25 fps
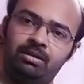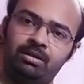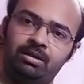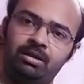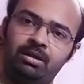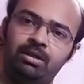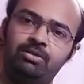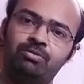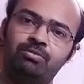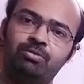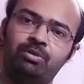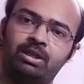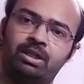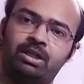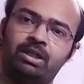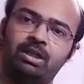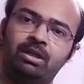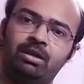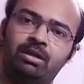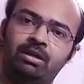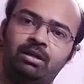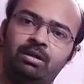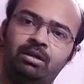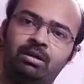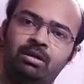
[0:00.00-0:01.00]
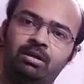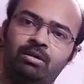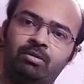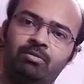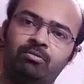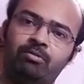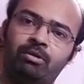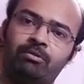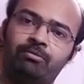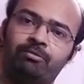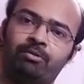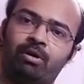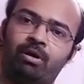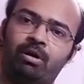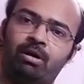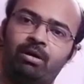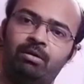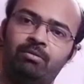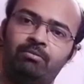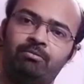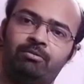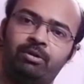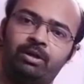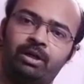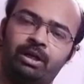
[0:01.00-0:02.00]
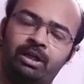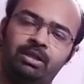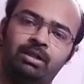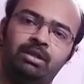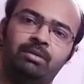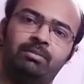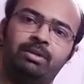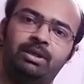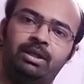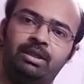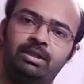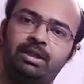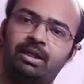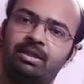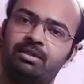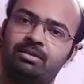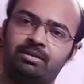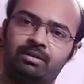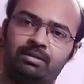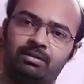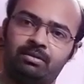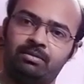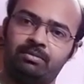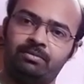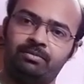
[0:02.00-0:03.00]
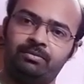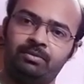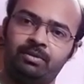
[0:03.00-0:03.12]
He is working what for? For getting the money. That's it.